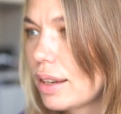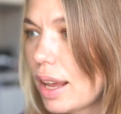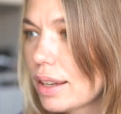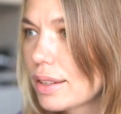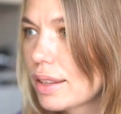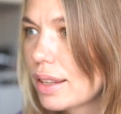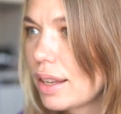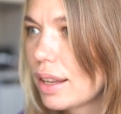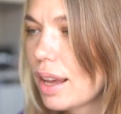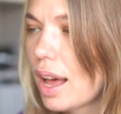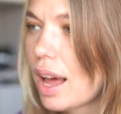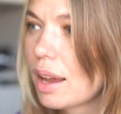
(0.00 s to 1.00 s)
next
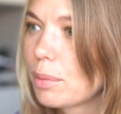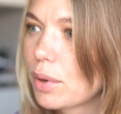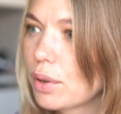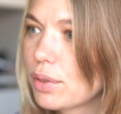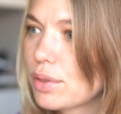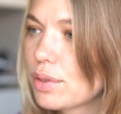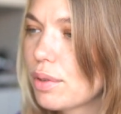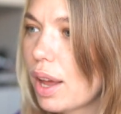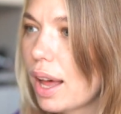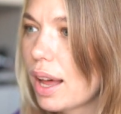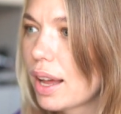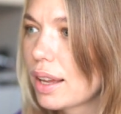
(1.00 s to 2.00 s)
thing, I'm going to
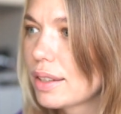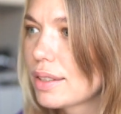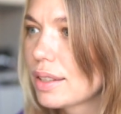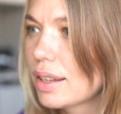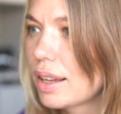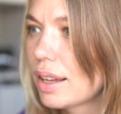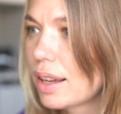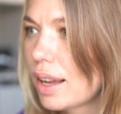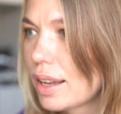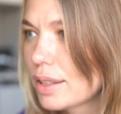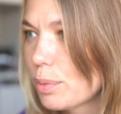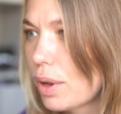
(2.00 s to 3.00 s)
add as